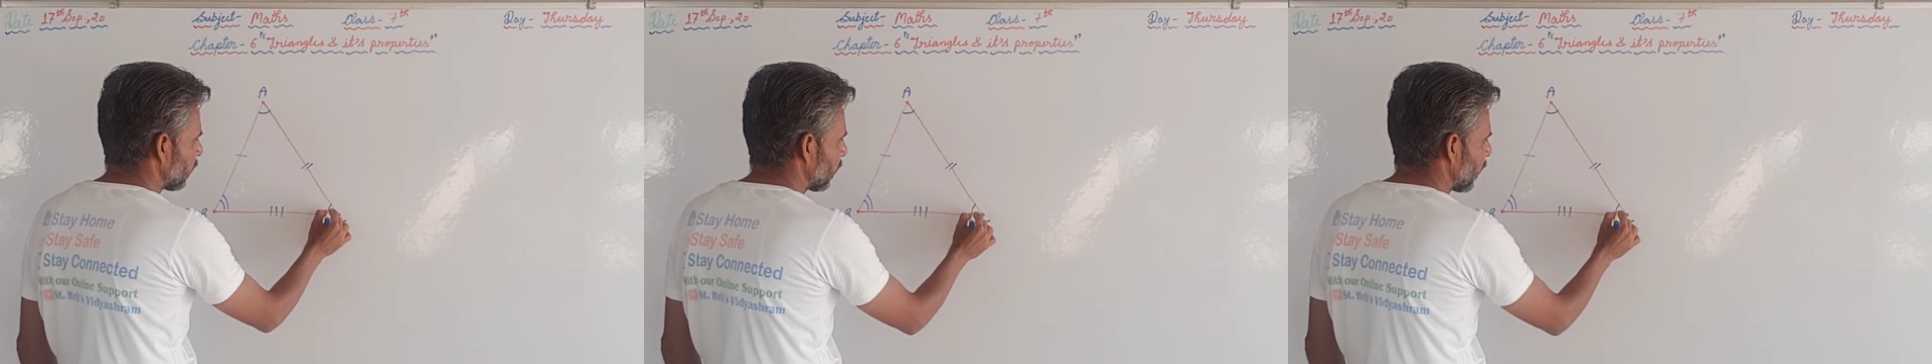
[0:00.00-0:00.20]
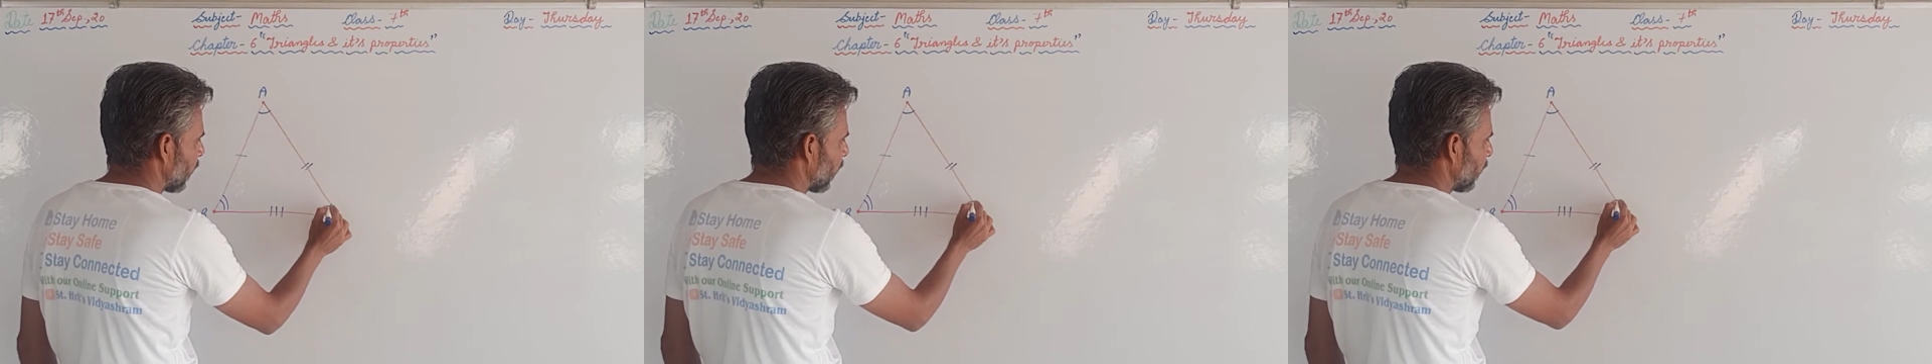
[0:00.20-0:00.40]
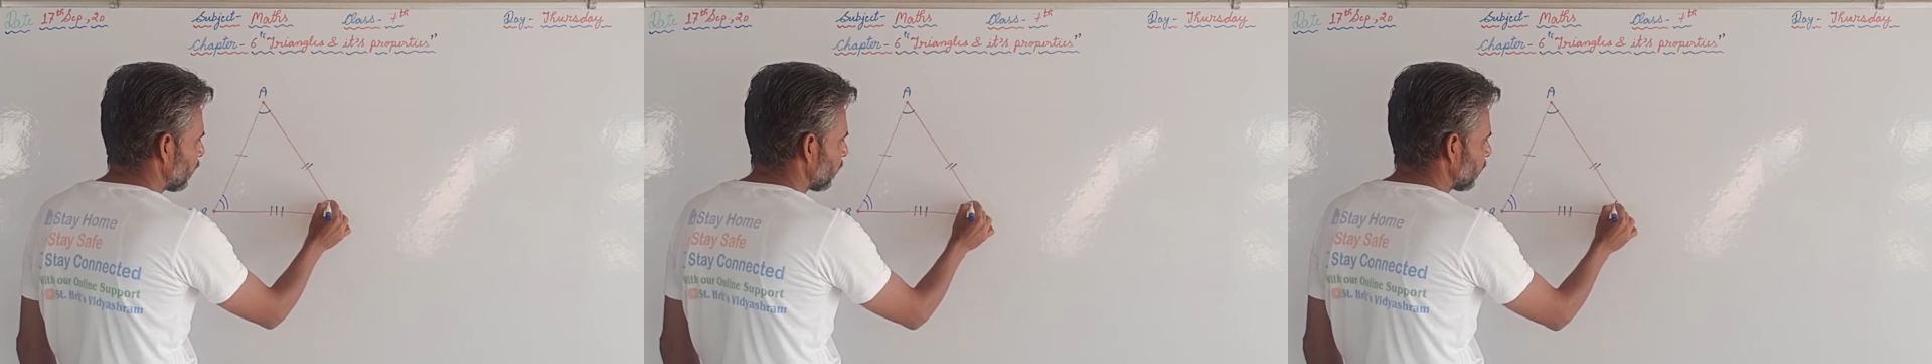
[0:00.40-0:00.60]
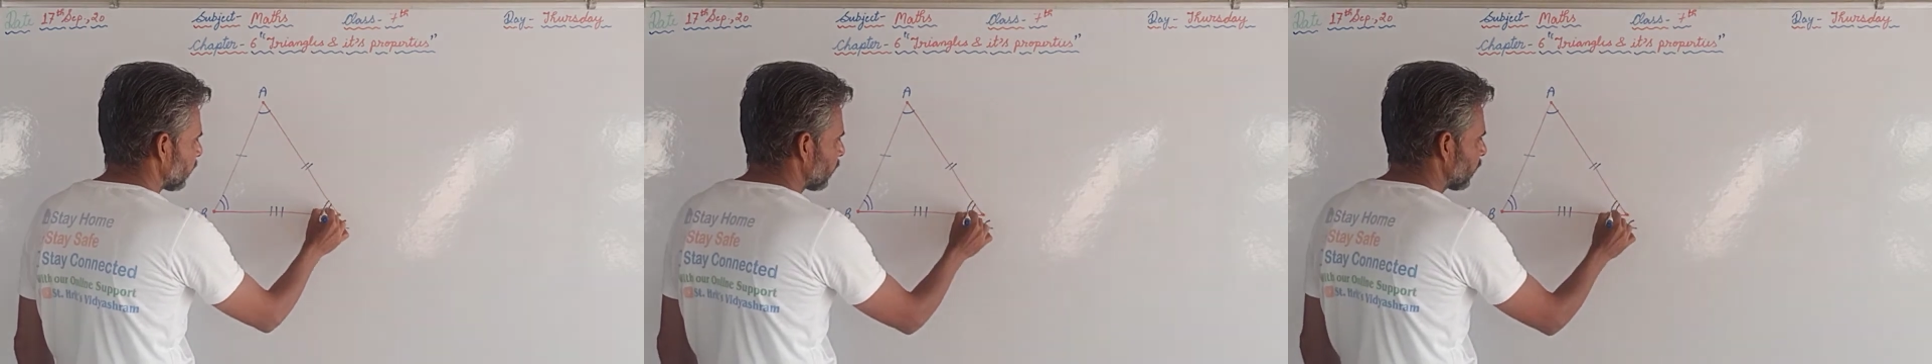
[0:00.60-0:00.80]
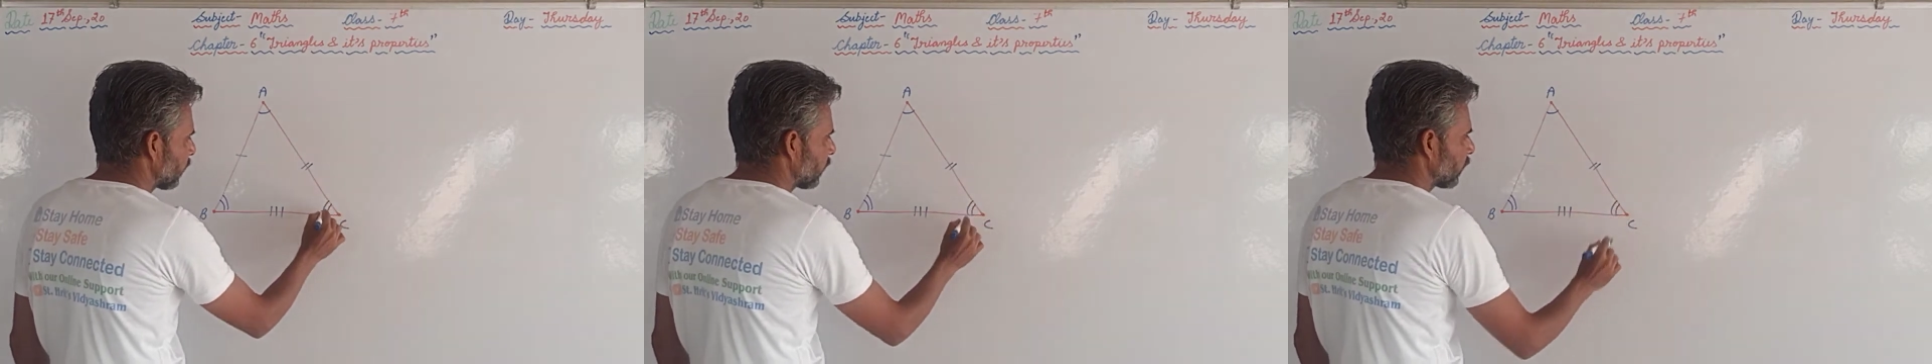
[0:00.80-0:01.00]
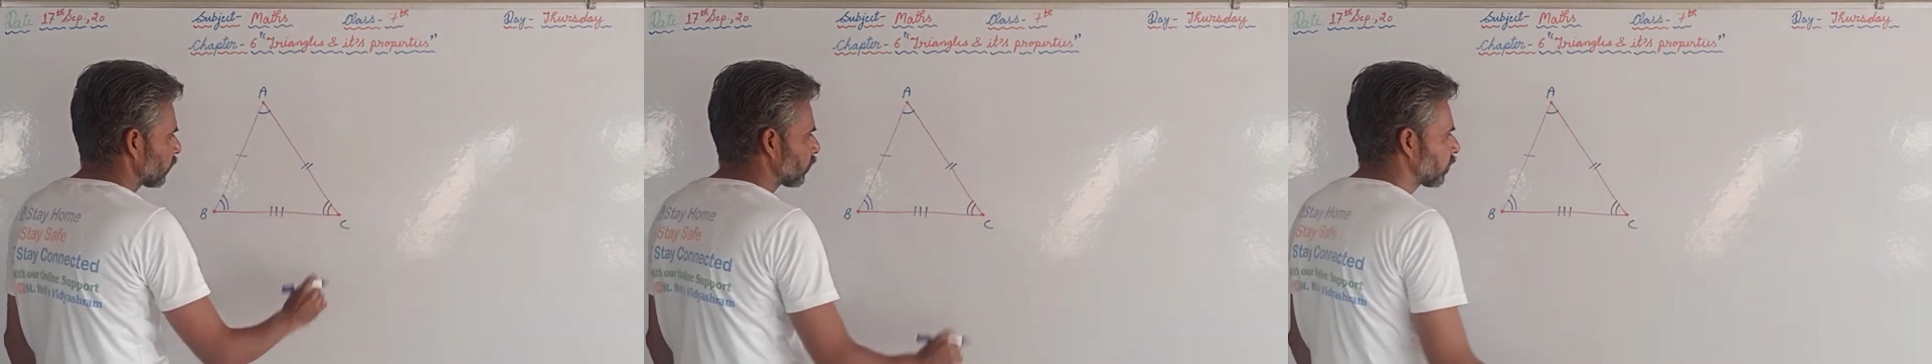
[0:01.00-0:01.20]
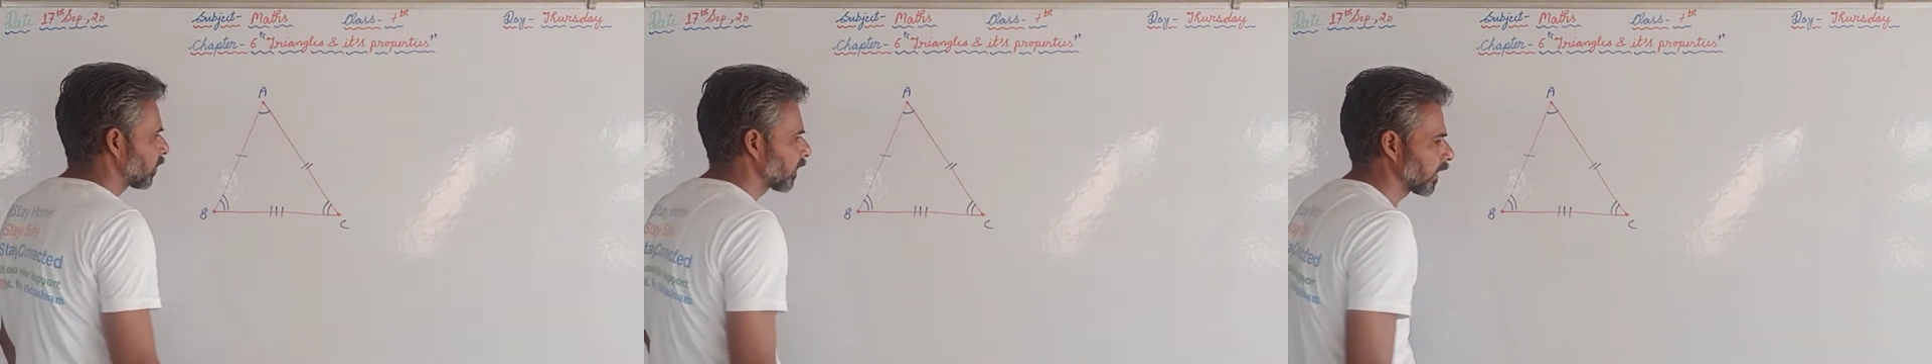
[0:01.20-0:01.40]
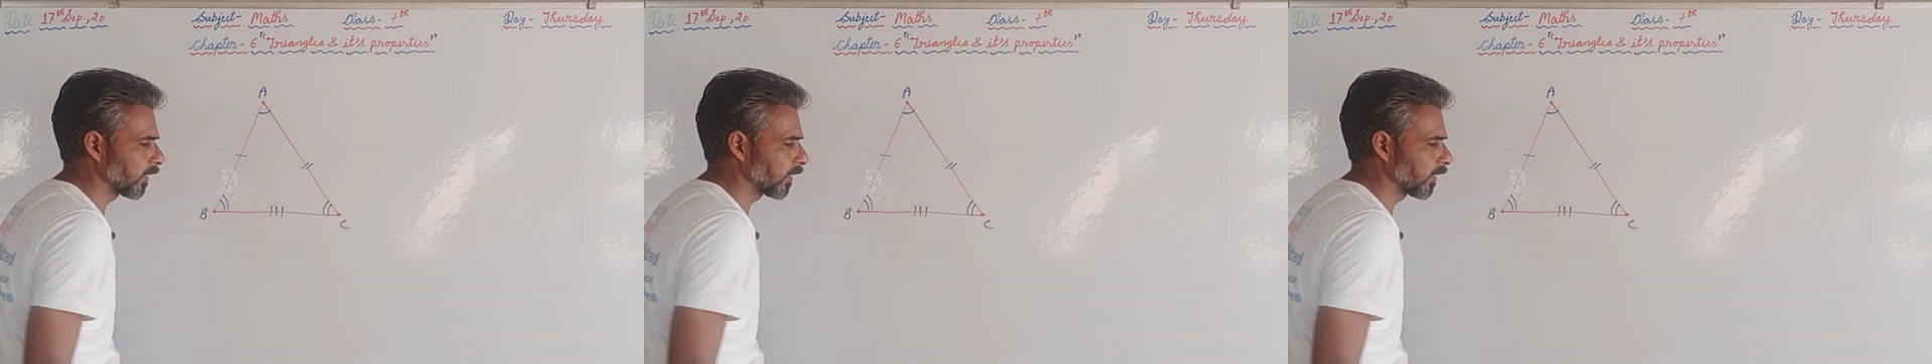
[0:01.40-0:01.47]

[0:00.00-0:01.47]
and 3